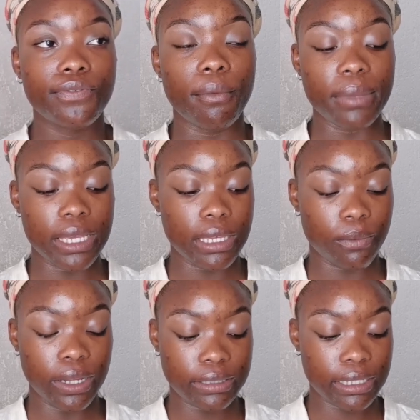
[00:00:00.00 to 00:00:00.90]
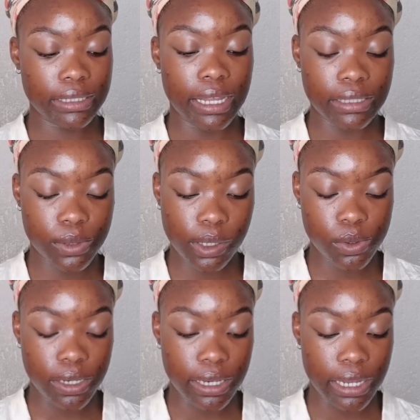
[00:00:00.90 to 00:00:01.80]
for me, one thing that
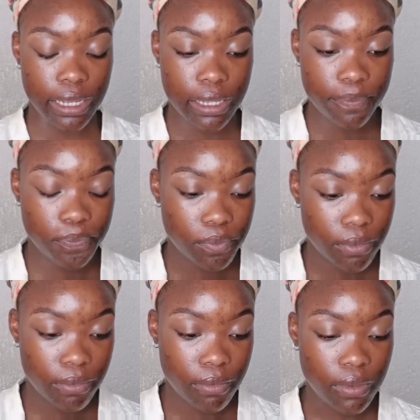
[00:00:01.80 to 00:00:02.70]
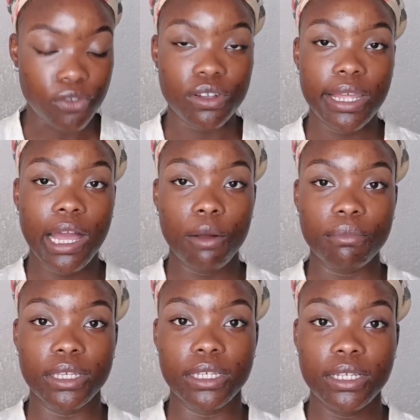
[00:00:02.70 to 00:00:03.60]
2020 like really
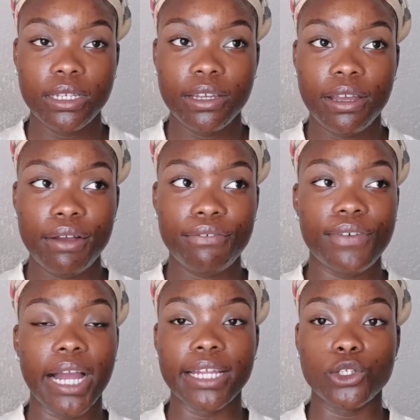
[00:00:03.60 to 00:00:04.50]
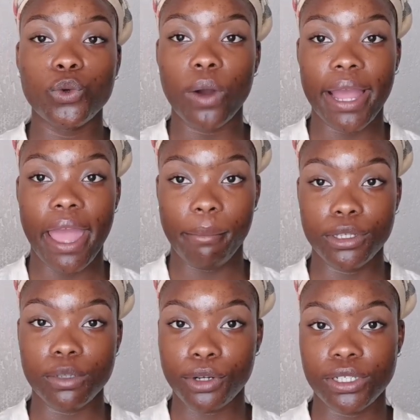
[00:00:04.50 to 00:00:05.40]
helped me find who I am as a